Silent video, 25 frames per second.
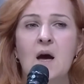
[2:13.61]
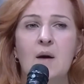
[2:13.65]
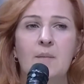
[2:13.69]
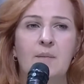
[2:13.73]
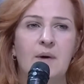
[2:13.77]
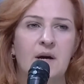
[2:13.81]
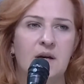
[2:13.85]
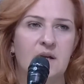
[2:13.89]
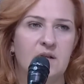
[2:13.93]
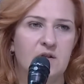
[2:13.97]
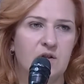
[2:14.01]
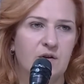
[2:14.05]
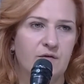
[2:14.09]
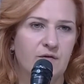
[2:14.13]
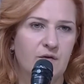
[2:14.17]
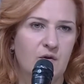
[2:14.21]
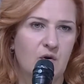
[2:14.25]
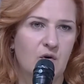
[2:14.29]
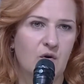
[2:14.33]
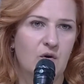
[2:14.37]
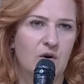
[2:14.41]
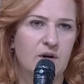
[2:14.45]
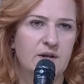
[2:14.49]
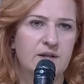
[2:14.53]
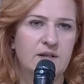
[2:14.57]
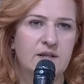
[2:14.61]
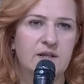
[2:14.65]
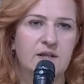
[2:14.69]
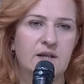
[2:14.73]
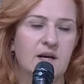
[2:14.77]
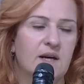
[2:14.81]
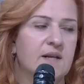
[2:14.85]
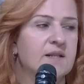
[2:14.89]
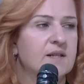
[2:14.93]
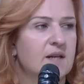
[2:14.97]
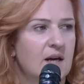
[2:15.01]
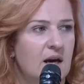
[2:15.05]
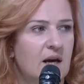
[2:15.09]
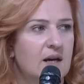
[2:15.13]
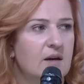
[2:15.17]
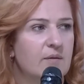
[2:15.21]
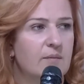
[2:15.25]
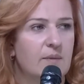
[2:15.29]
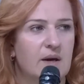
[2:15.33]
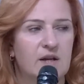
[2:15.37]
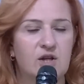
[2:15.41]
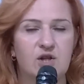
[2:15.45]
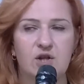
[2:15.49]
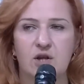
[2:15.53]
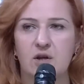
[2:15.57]
But it's, of course, as Hannah
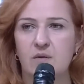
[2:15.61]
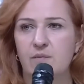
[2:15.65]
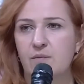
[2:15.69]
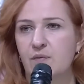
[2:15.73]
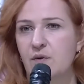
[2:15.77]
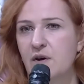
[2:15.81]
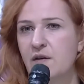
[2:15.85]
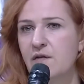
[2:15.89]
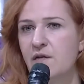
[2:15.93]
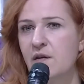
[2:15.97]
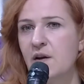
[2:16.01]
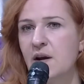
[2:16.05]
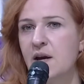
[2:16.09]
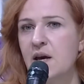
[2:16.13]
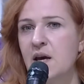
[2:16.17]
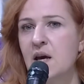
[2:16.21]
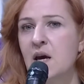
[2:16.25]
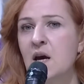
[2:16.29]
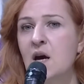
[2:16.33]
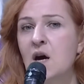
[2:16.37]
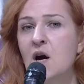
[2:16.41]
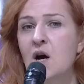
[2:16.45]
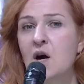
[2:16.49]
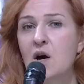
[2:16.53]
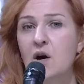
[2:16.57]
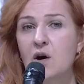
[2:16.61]
mentioned briefly,